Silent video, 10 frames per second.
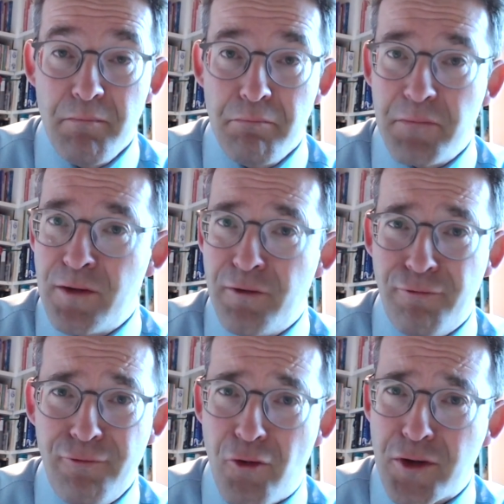and the
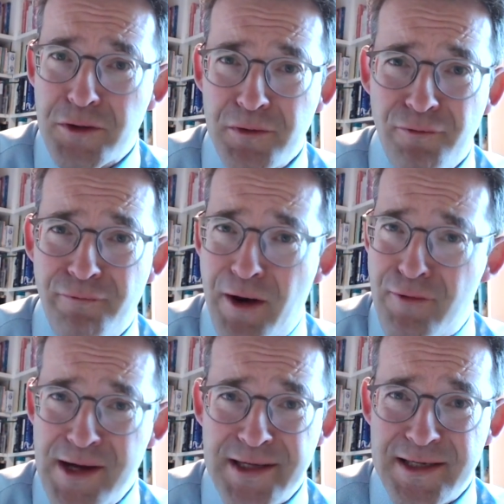fox was very
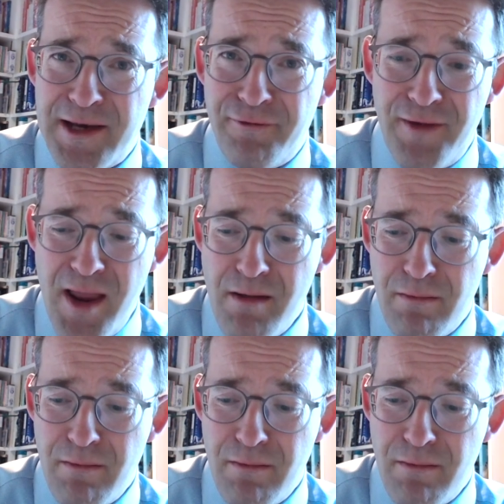sniffy.